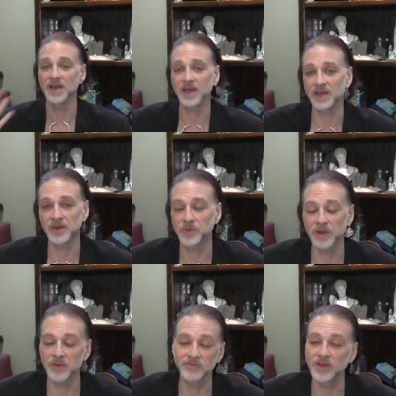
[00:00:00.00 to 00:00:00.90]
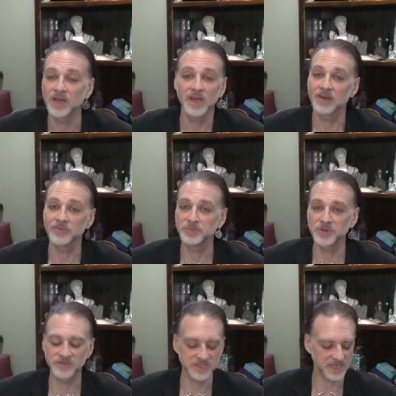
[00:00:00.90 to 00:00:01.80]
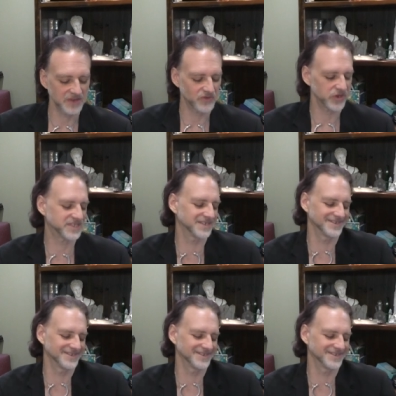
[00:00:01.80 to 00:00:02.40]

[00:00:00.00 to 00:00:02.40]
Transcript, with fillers: Anyhow, however, a beautiful singing voice,